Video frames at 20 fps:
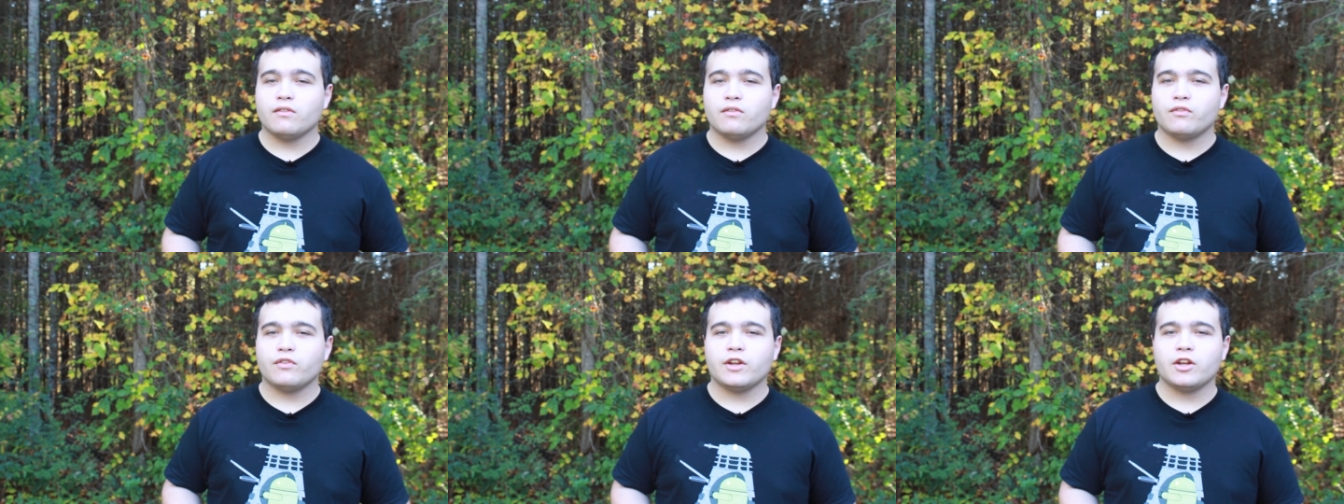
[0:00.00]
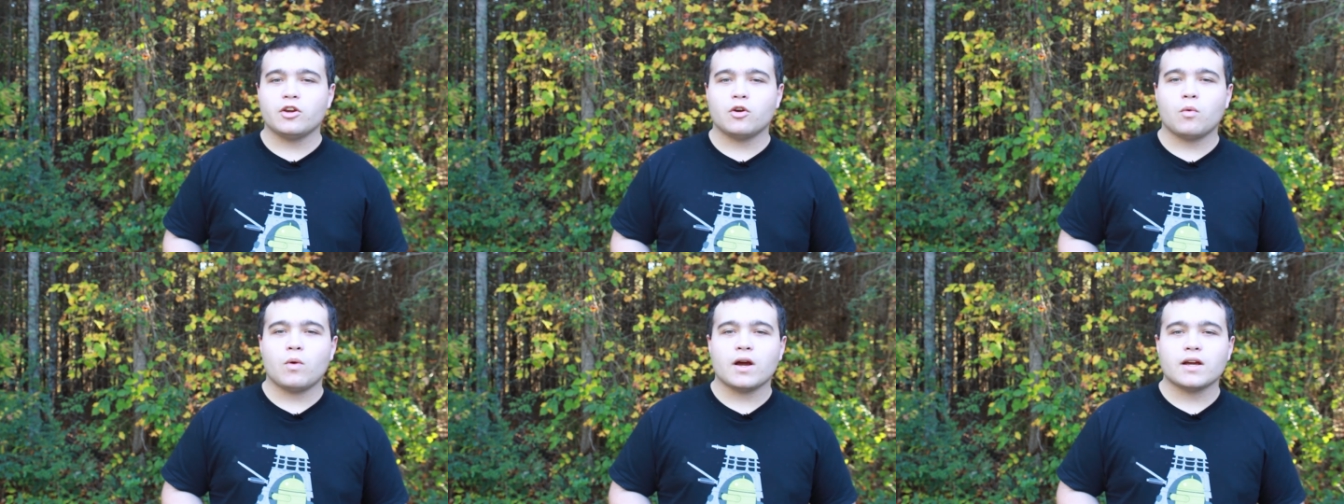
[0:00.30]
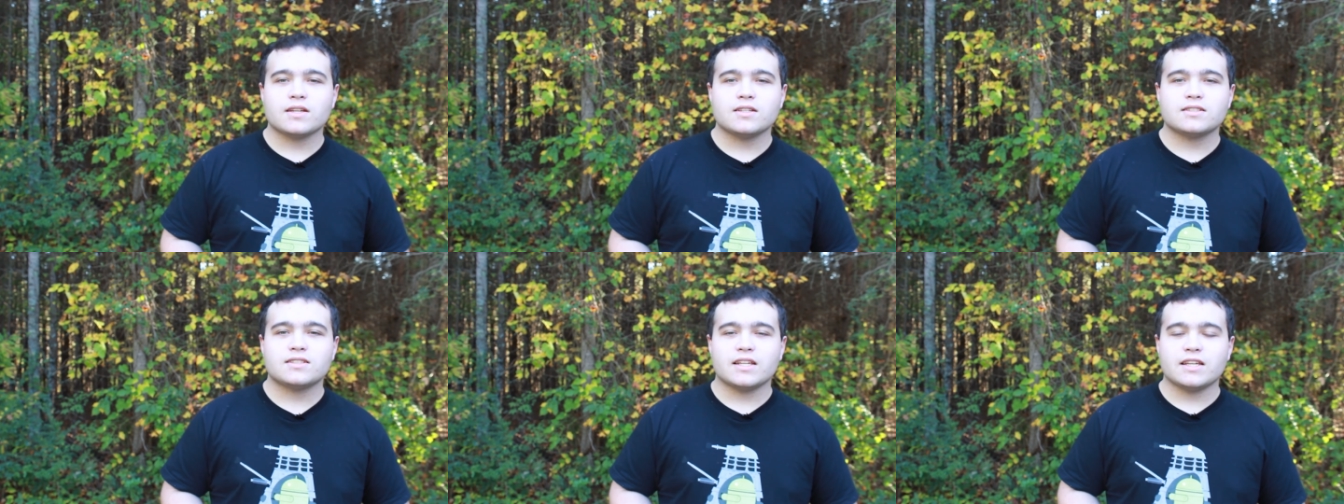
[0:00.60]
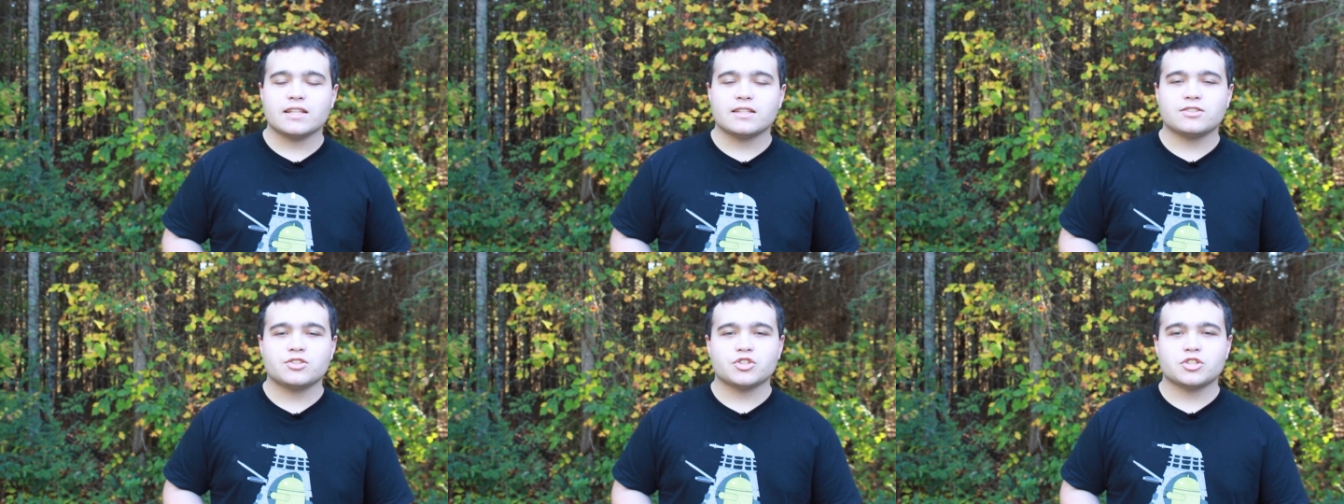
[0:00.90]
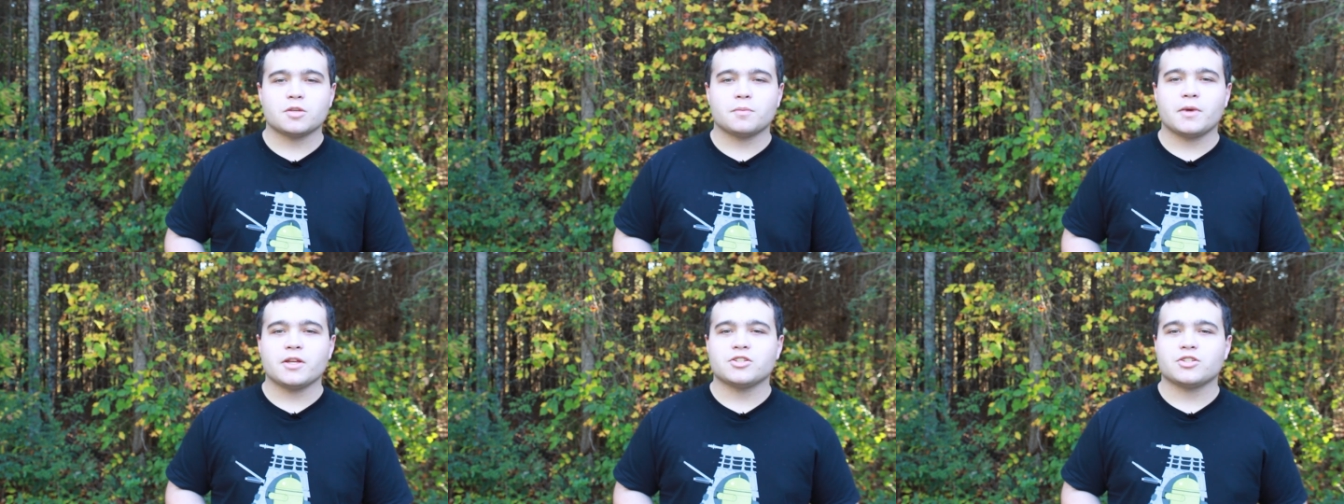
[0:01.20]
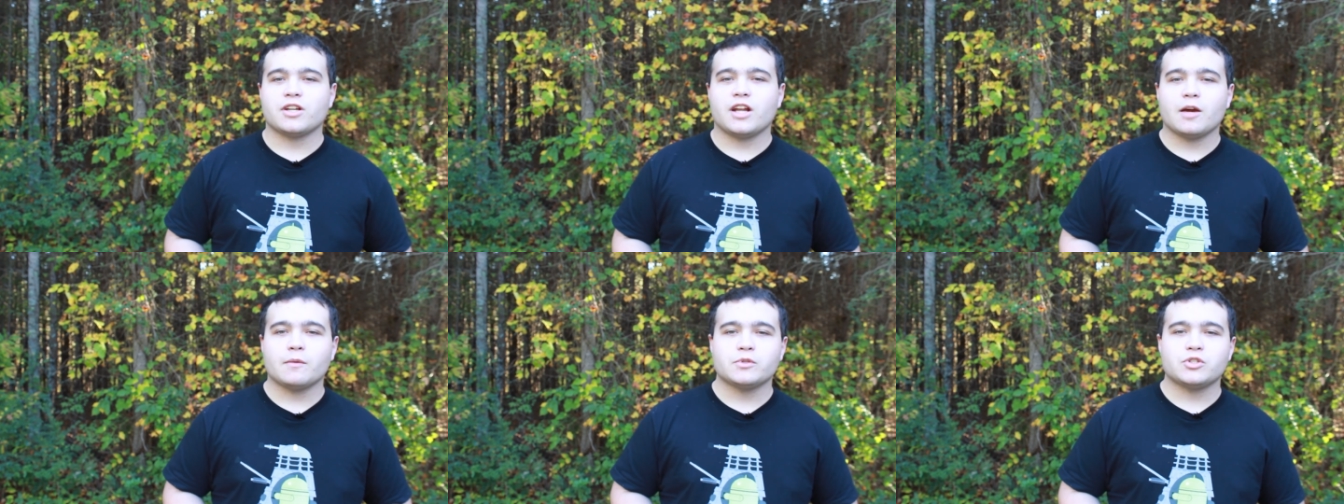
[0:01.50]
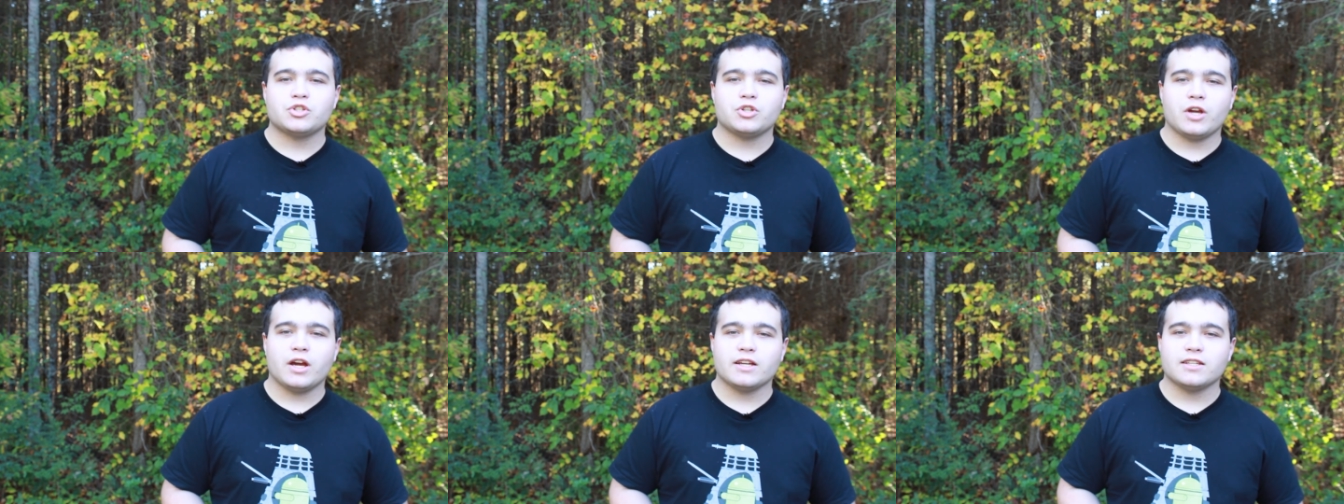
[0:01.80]
video-wise, it just depends on how
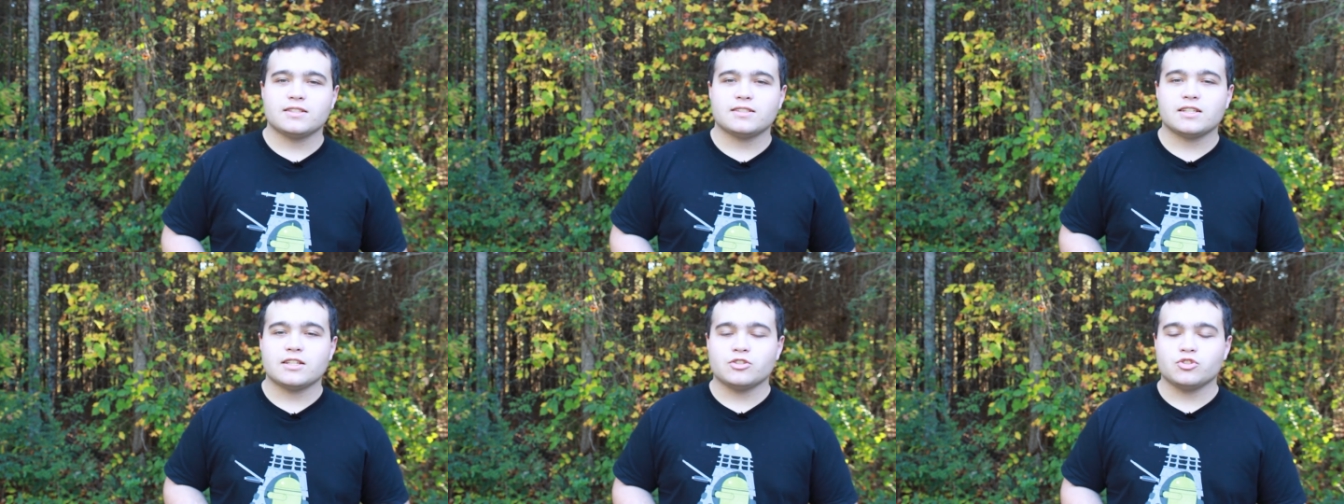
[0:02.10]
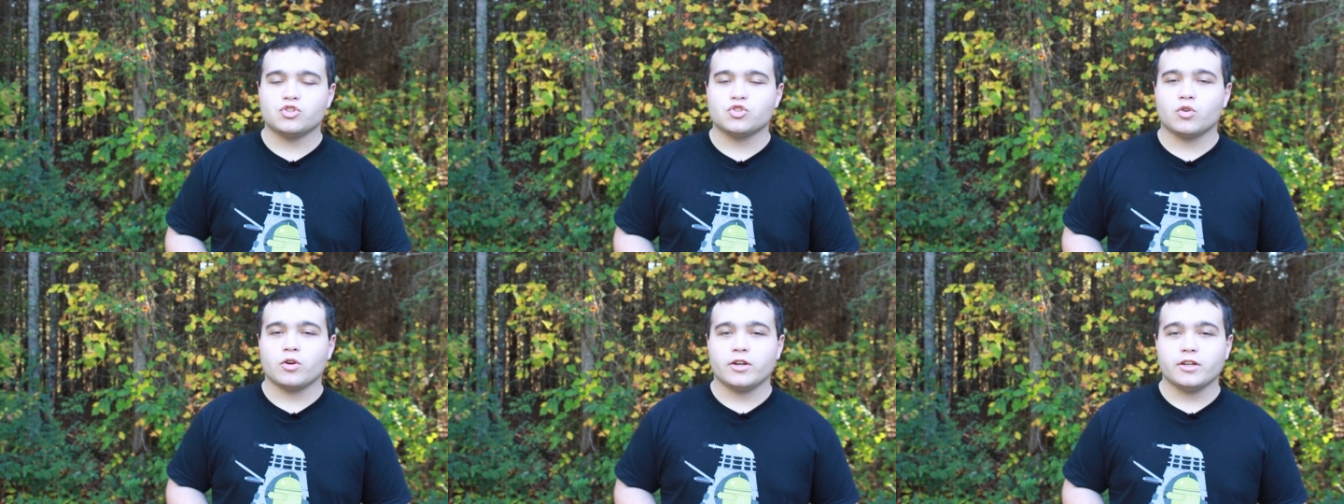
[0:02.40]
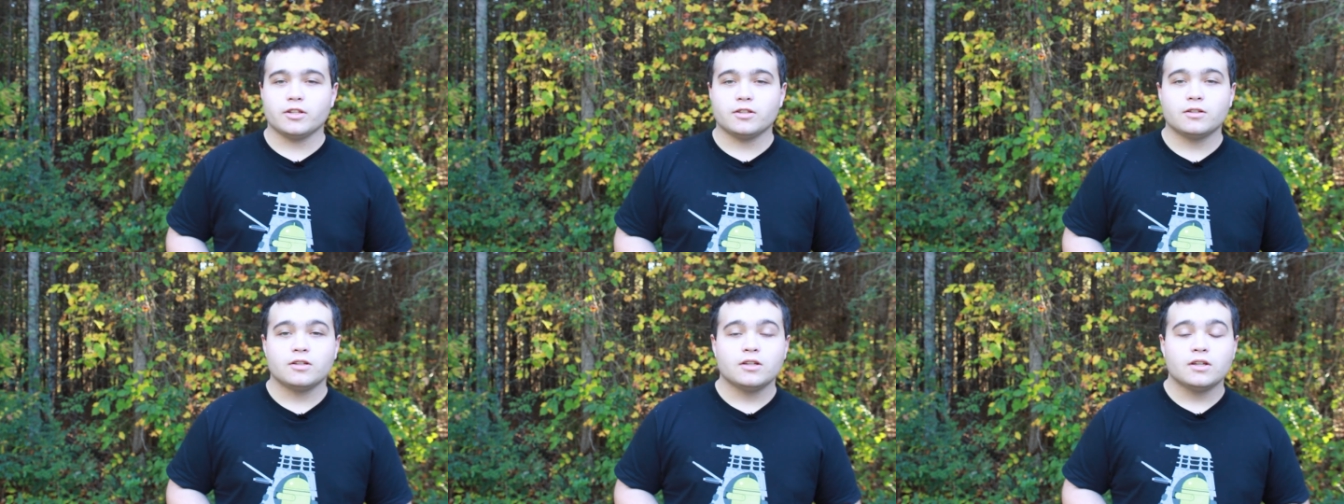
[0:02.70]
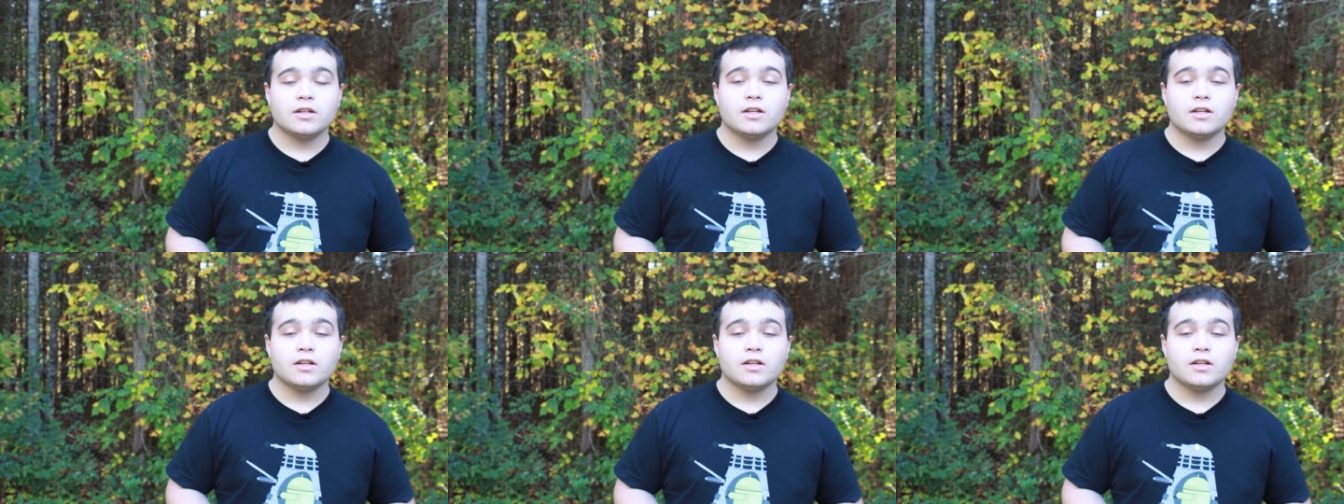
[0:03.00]
much you guys enjoy it.